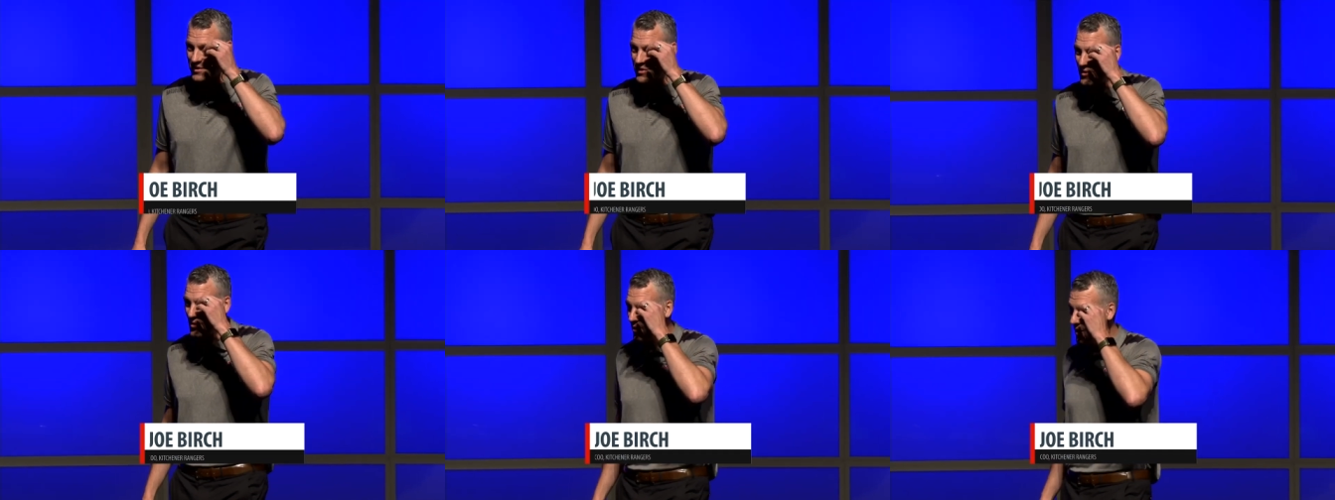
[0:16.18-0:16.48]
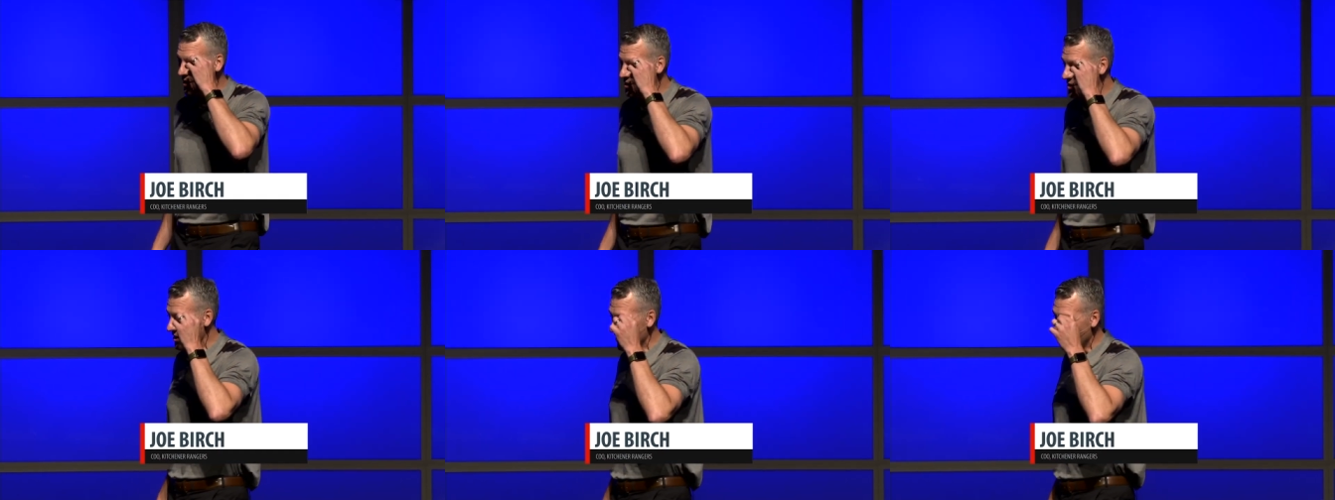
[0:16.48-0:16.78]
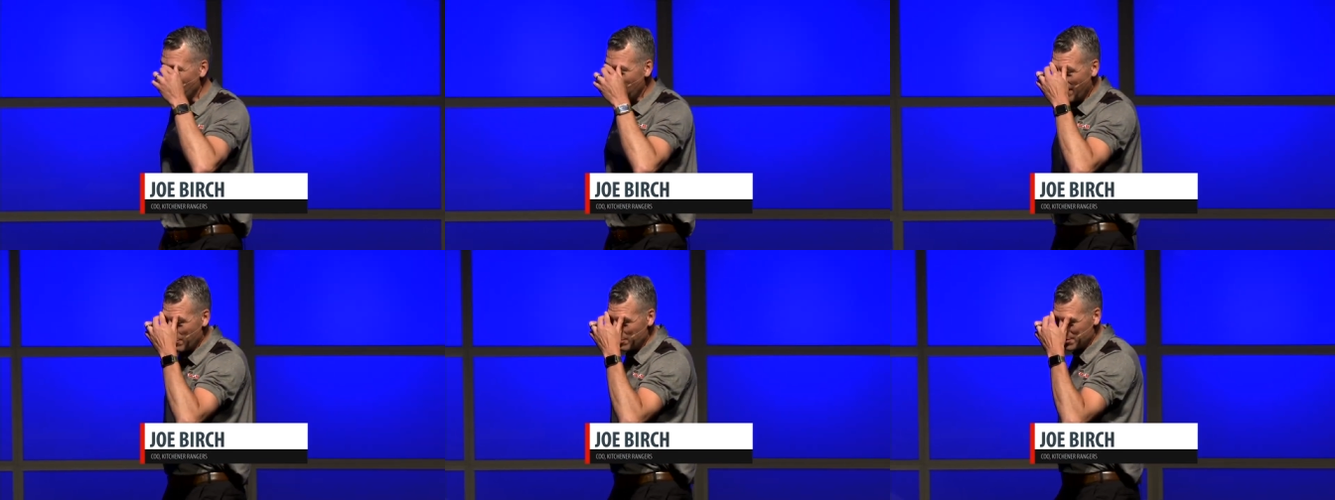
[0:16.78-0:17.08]
in the
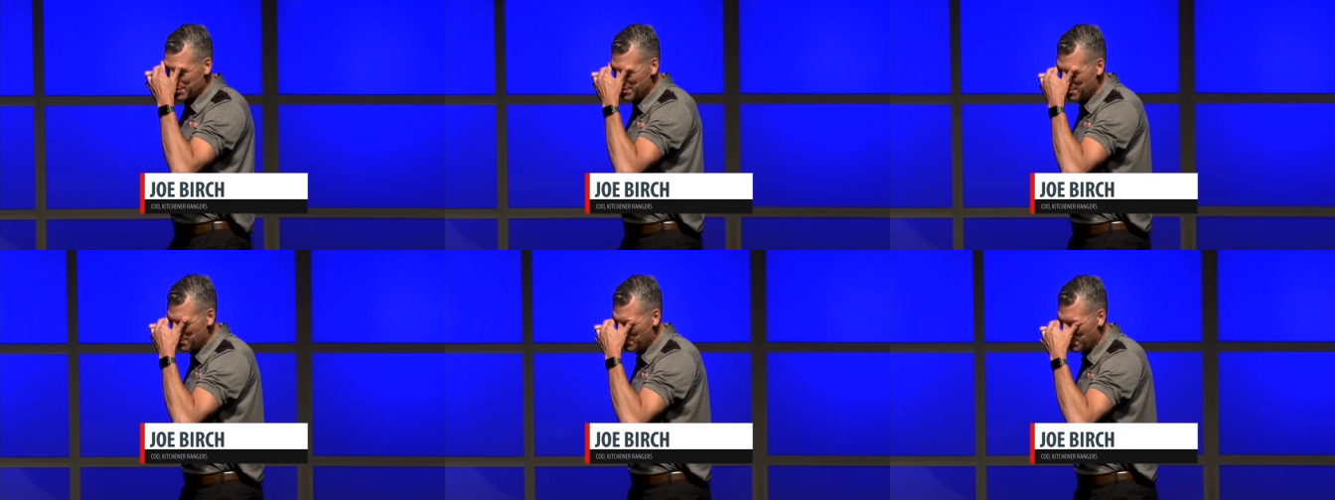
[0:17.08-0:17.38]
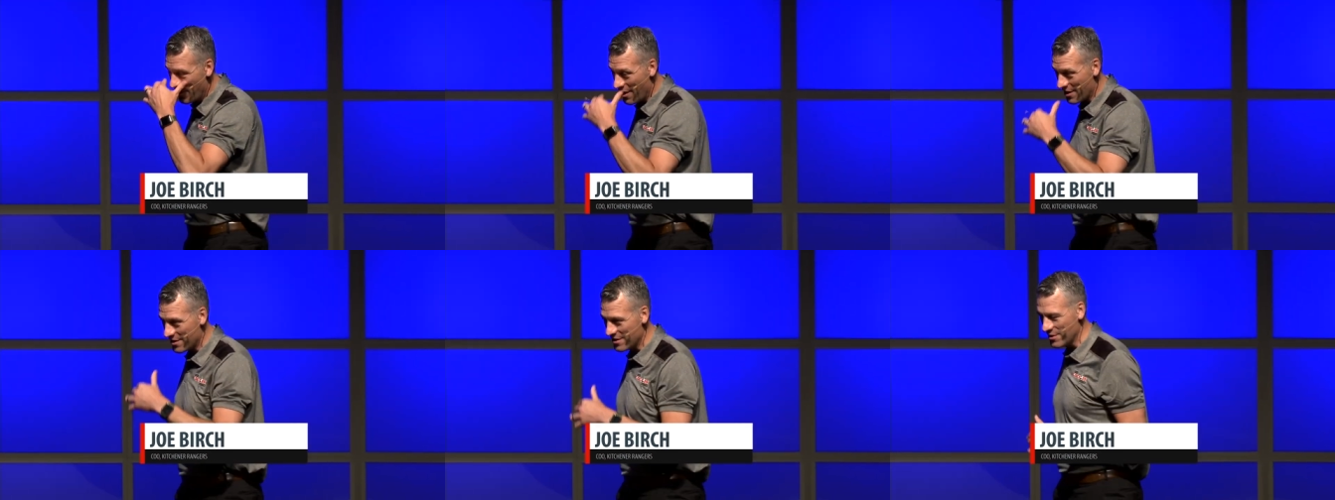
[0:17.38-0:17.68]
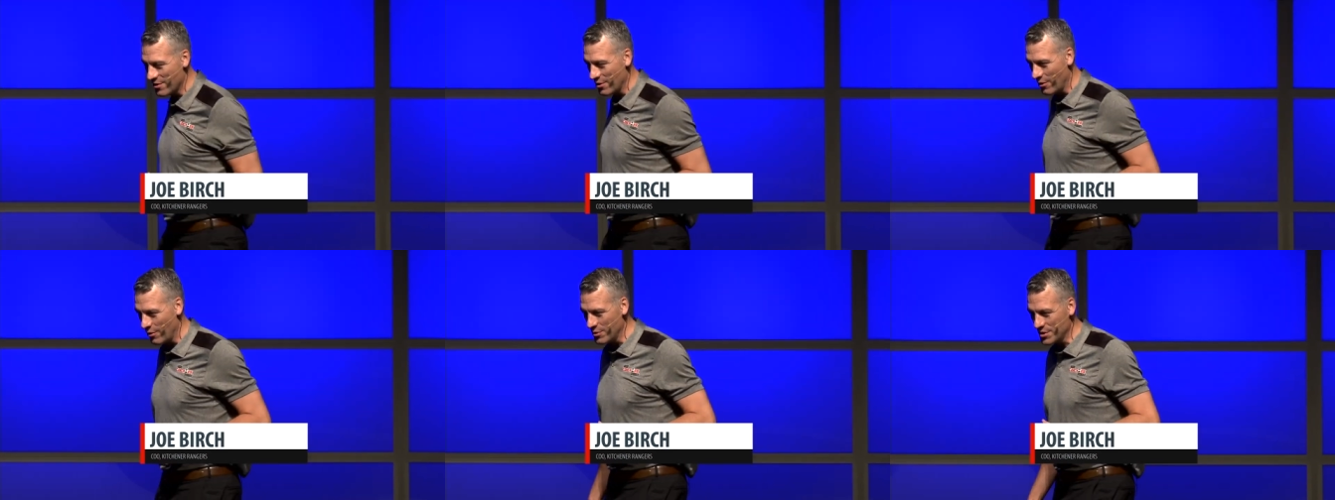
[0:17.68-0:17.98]
OHL, I was a youth hockey
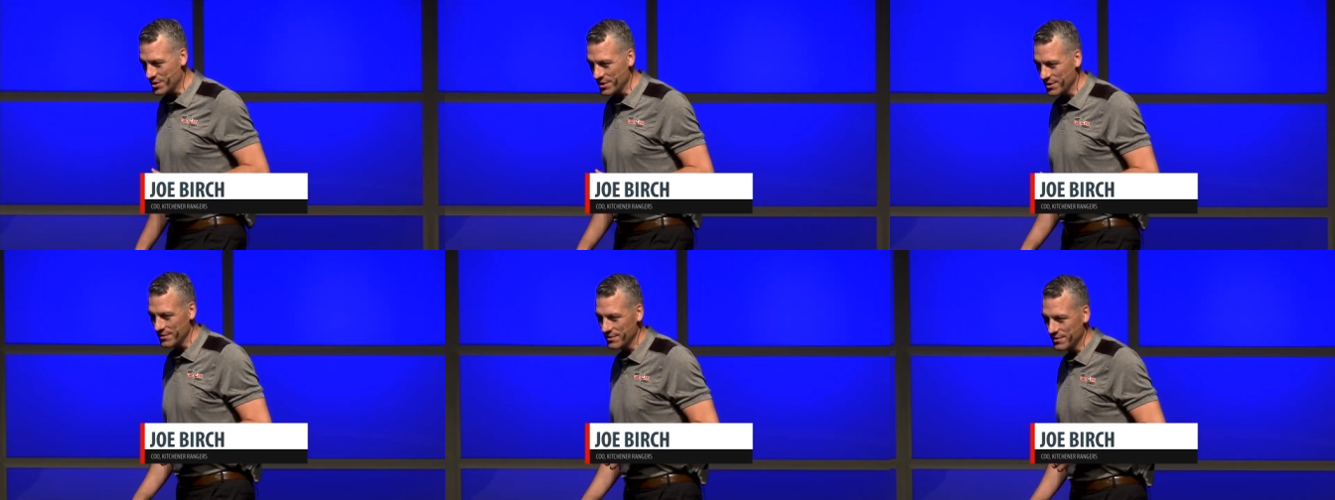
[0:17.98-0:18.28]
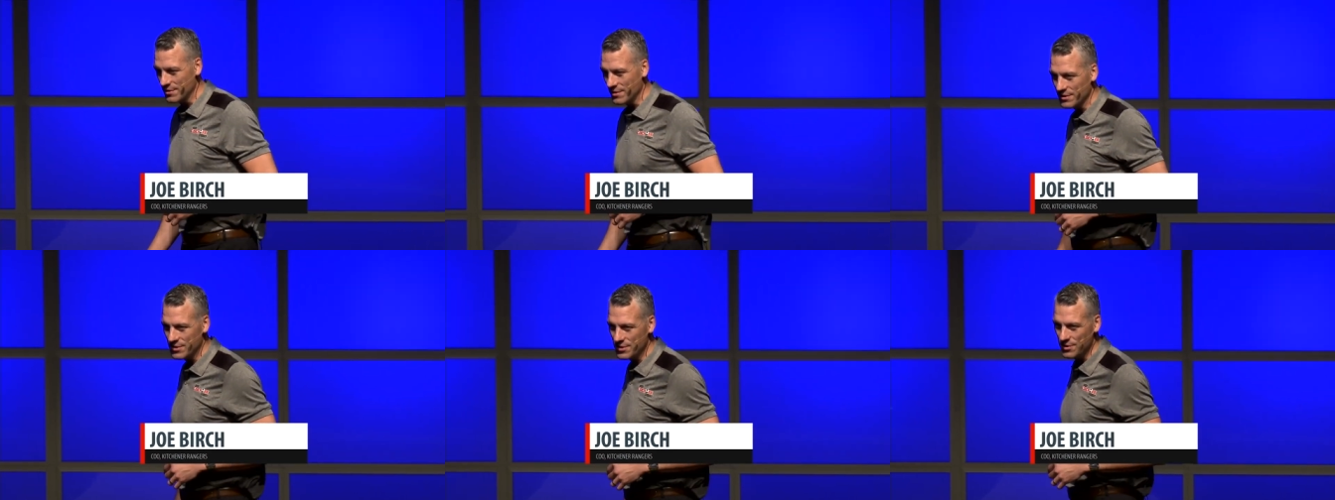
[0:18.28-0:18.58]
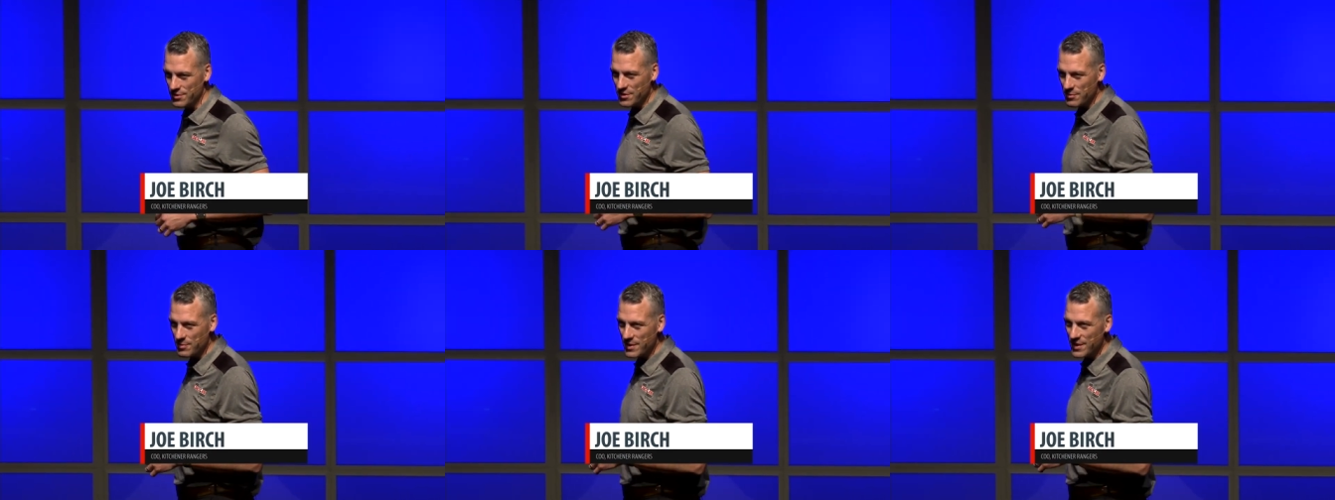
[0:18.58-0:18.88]
coach and
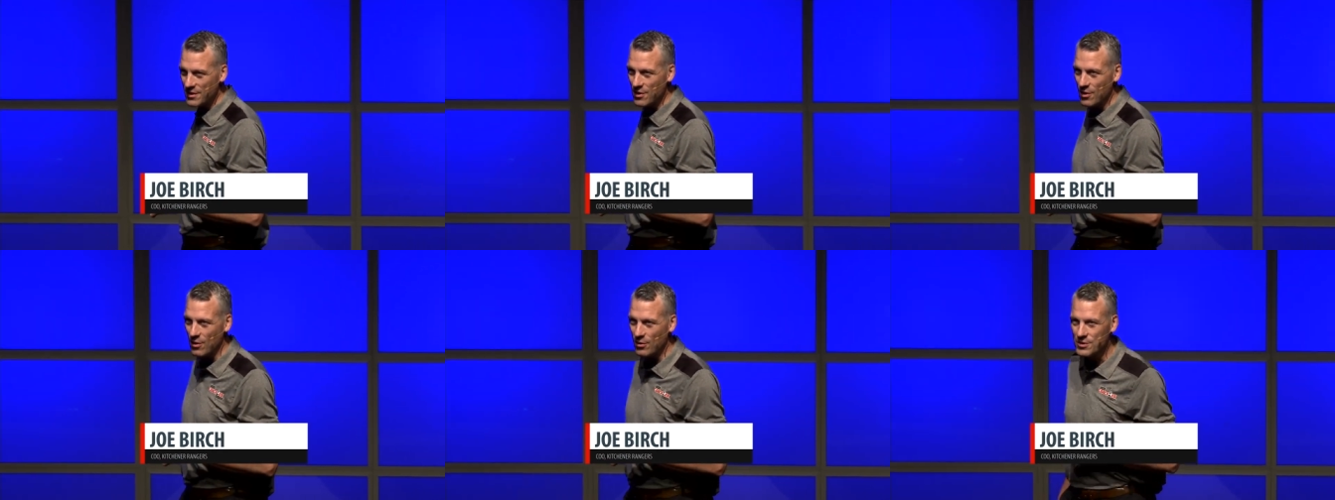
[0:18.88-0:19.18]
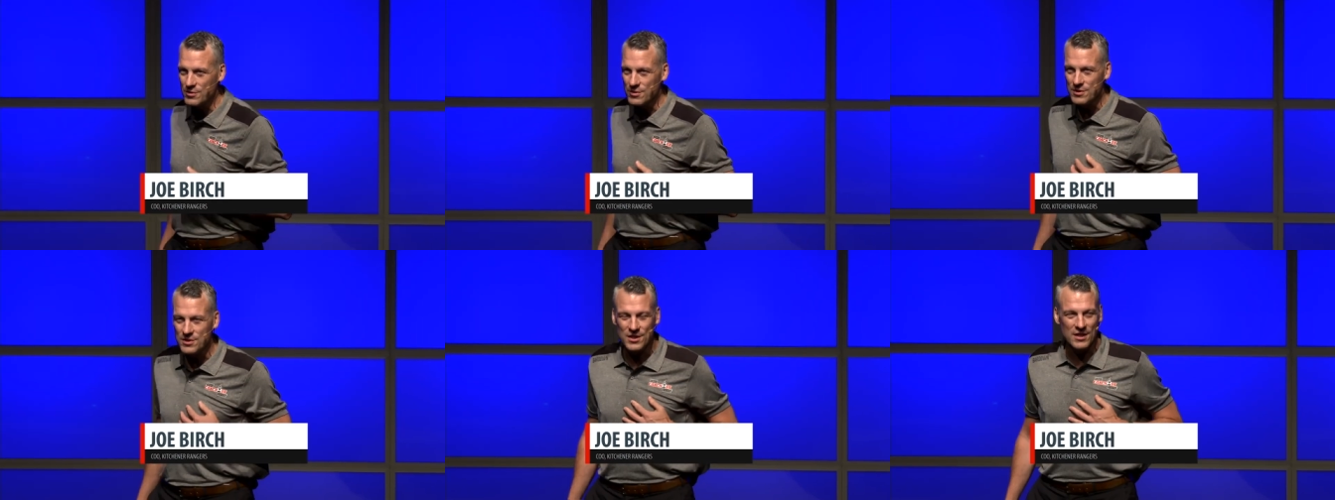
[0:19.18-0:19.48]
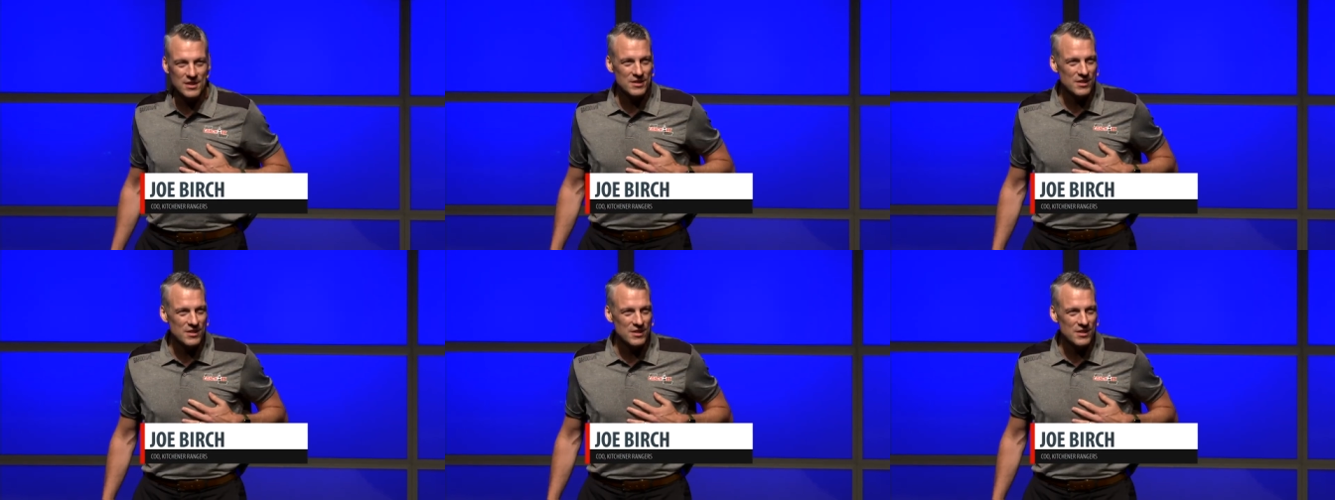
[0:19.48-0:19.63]
junior B coach for the St.